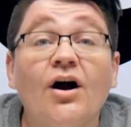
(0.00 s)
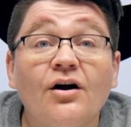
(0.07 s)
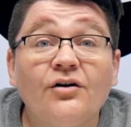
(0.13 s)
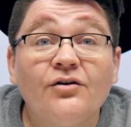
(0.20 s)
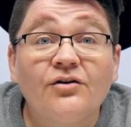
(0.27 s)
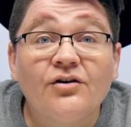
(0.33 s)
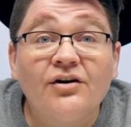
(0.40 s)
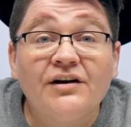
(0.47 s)

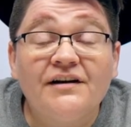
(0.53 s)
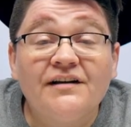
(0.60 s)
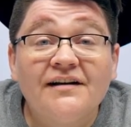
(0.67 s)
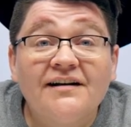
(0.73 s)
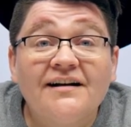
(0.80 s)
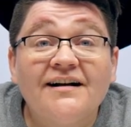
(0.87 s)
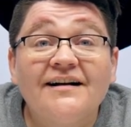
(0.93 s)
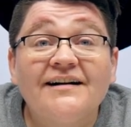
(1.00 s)

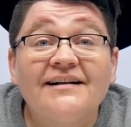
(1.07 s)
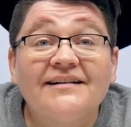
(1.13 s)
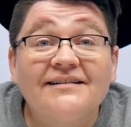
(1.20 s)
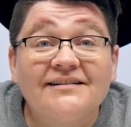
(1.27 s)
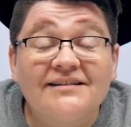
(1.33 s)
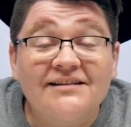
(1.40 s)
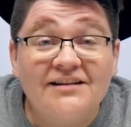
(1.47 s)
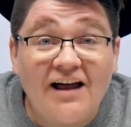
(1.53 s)
Good
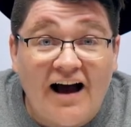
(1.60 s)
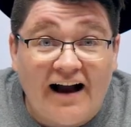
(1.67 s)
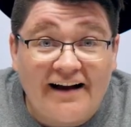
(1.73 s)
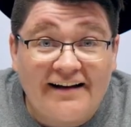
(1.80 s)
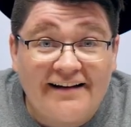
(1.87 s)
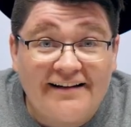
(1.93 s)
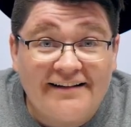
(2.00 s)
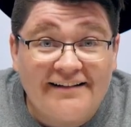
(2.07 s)

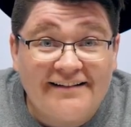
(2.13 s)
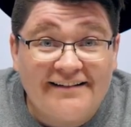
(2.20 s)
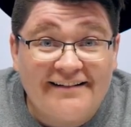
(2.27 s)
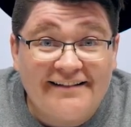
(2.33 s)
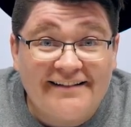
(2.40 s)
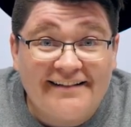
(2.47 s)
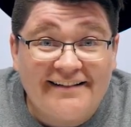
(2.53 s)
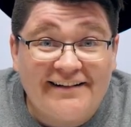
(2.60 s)
luck.
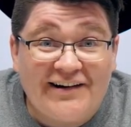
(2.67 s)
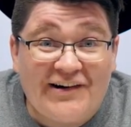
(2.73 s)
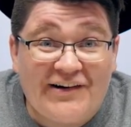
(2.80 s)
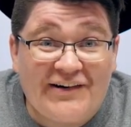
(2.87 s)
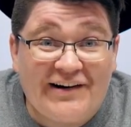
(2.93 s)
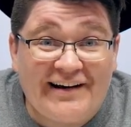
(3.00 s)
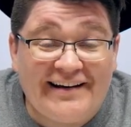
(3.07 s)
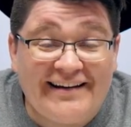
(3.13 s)
All
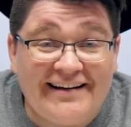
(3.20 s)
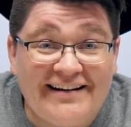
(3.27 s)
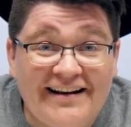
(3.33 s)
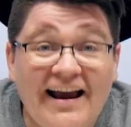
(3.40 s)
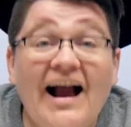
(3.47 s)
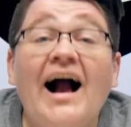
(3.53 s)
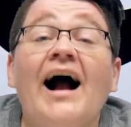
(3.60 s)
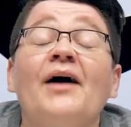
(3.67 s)

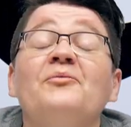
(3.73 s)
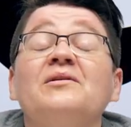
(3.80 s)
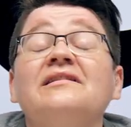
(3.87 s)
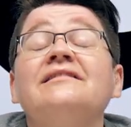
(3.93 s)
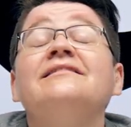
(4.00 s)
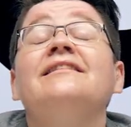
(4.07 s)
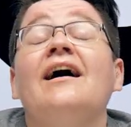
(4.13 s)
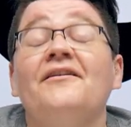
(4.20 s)
right. I would
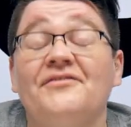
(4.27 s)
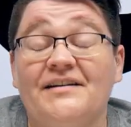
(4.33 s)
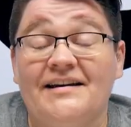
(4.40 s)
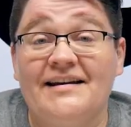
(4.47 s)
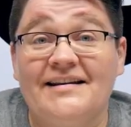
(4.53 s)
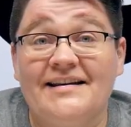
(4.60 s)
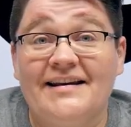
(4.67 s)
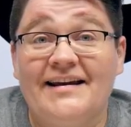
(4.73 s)
love
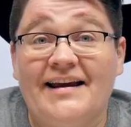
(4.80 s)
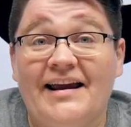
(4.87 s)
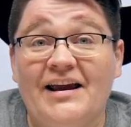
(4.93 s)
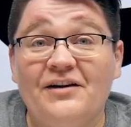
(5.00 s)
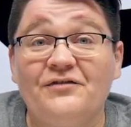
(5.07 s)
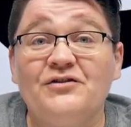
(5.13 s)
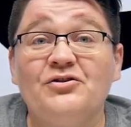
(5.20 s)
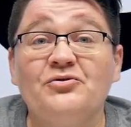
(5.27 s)
it
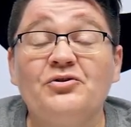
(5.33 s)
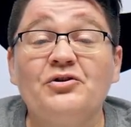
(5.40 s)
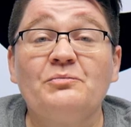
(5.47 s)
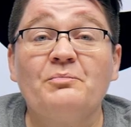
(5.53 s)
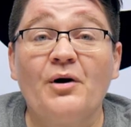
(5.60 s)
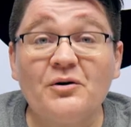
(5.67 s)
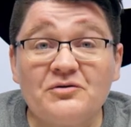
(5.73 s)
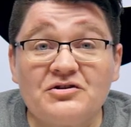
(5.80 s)
if you could
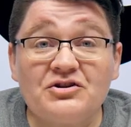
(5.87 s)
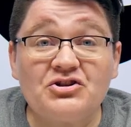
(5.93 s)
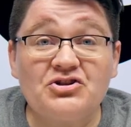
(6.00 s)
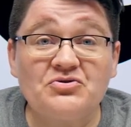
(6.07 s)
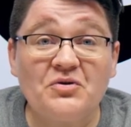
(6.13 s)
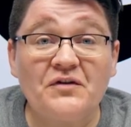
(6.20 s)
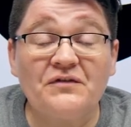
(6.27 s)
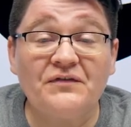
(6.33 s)
post a
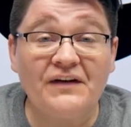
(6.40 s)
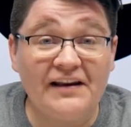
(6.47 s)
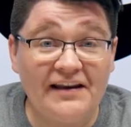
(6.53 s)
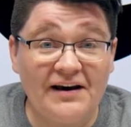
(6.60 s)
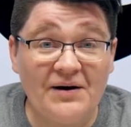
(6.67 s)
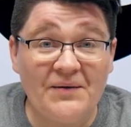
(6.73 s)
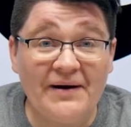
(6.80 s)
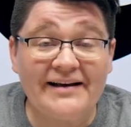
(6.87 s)
short
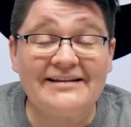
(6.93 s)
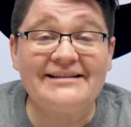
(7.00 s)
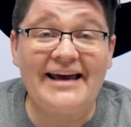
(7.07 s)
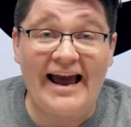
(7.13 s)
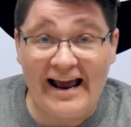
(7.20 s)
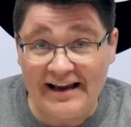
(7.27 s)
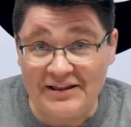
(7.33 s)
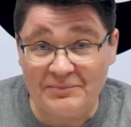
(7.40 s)
video and
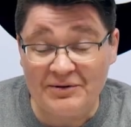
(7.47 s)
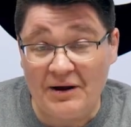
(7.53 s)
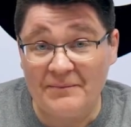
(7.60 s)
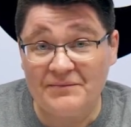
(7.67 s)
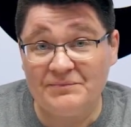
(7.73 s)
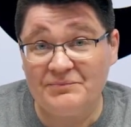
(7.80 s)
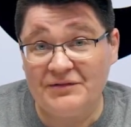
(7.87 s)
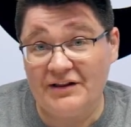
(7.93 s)
tag
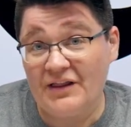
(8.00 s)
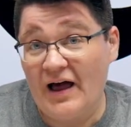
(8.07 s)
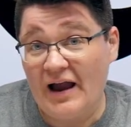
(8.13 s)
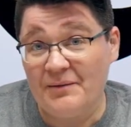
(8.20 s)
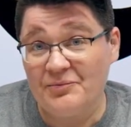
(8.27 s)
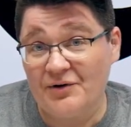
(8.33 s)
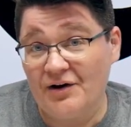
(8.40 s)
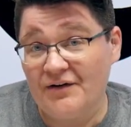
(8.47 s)
the
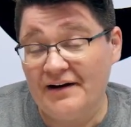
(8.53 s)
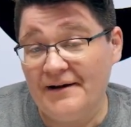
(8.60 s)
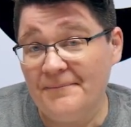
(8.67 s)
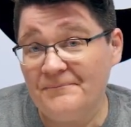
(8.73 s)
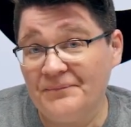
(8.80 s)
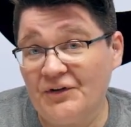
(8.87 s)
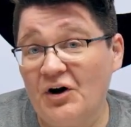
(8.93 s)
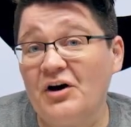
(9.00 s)
library
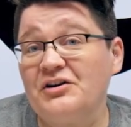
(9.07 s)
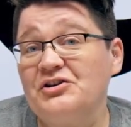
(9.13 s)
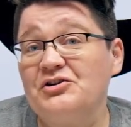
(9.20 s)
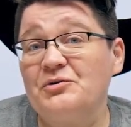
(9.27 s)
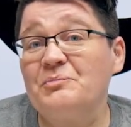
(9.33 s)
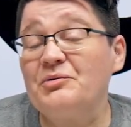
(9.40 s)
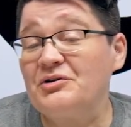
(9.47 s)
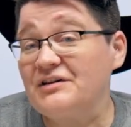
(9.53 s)
on
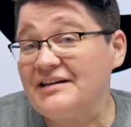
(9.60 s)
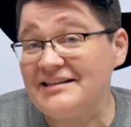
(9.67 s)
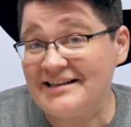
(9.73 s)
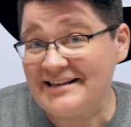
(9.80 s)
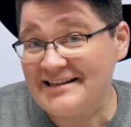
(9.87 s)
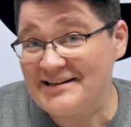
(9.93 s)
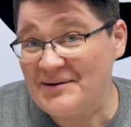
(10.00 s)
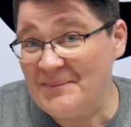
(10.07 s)
your pulley
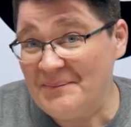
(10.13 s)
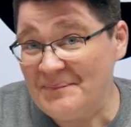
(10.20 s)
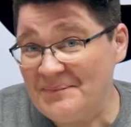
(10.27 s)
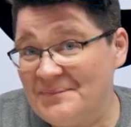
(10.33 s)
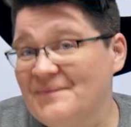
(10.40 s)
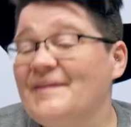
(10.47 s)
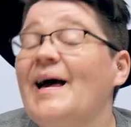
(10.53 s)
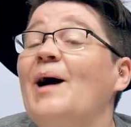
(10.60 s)
system.
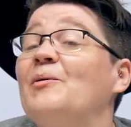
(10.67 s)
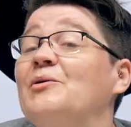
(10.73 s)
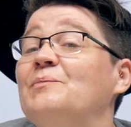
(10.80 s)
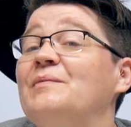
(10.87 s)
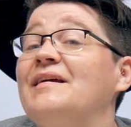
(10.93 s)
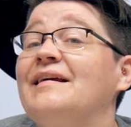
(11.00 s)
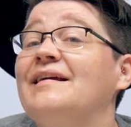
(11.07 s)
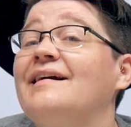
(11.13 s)
That would
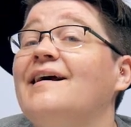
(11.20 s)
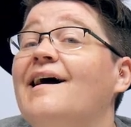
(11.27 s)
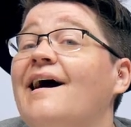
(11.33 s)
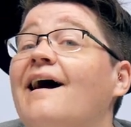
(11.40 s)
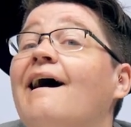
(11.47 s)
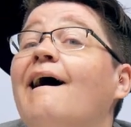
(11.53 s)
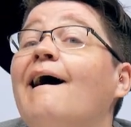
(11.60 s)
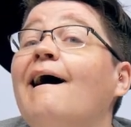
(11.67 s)
be
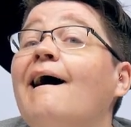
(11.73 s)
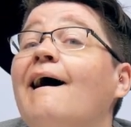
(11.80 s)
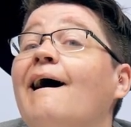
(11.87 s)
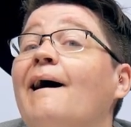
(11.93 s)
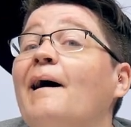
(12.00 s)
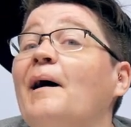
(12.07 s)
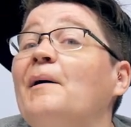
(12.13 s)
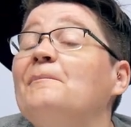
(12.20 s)

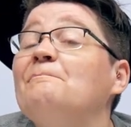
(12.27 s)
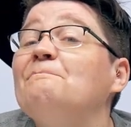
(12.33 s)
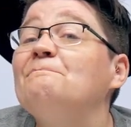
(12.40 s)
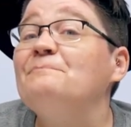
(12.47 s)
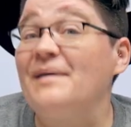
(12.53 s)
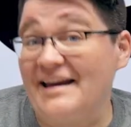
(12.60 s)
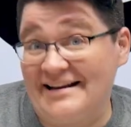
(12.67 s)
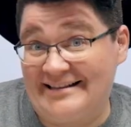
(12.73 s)

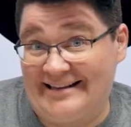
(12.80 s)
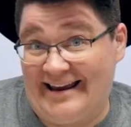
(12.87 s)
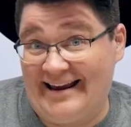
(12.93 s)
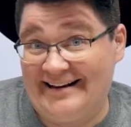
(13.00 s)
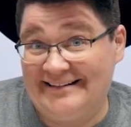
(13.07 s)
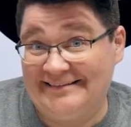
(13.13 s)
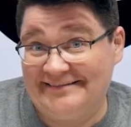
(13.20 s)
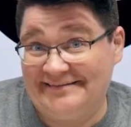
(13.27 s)

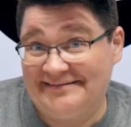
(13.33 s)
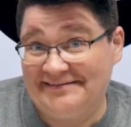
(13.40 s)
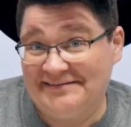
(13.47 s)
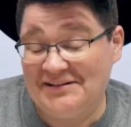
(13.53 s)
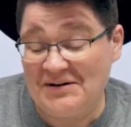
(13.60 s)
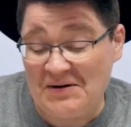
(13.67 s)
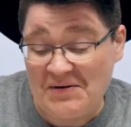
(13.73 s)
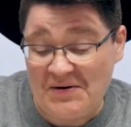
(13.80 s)
amazing.
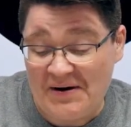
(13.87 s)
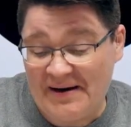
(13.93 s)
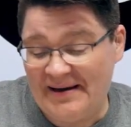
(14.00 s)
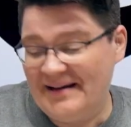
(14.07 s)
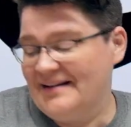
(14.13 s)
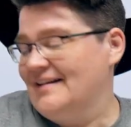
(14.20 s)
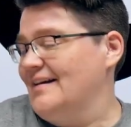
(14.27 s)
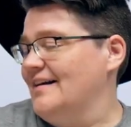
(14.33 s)
All
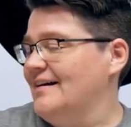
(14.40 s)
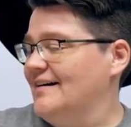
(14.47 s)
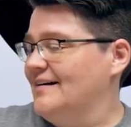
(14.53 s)
right.